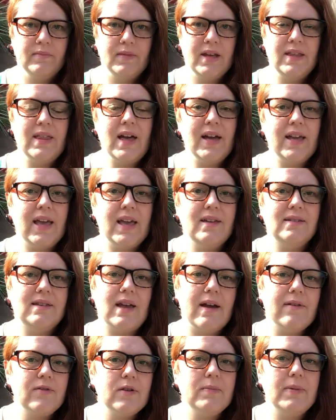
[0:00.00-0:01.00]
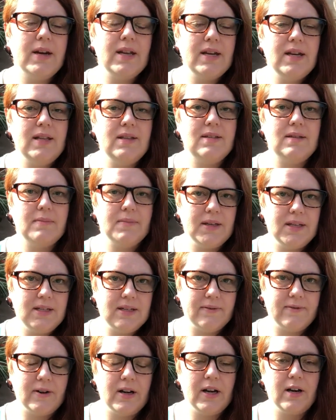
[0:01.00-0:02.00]
In that case, everybody needs something
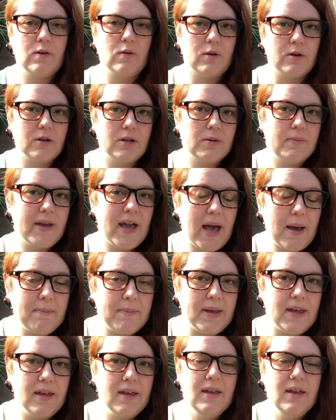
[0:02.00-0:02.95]
different in order to be happy.